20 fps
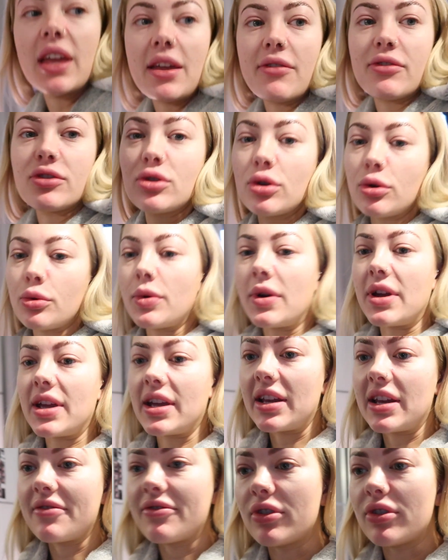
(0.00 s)
either do
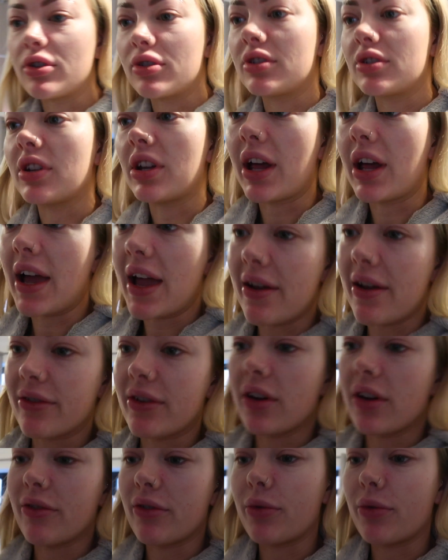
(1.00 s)
weekly vlogs or like
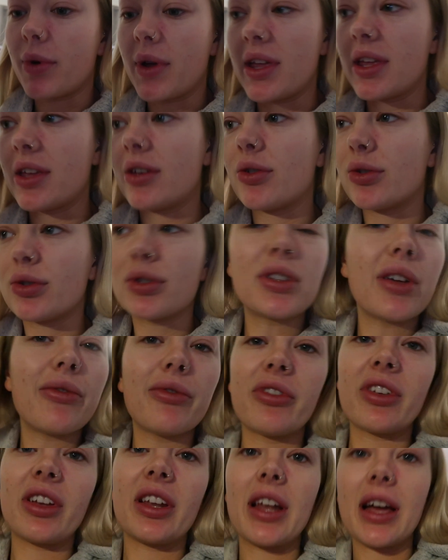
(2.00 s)
every other week or
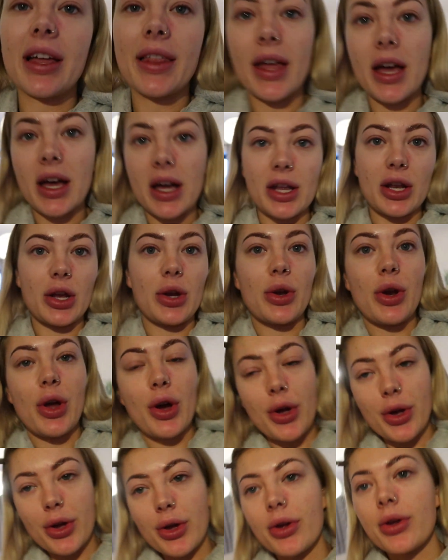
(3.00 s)
something like that, I don't
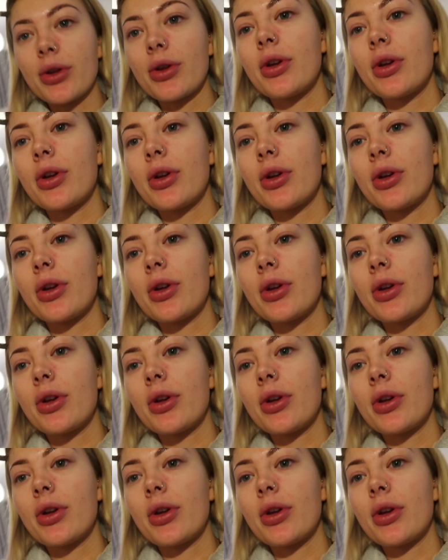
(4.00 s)
know.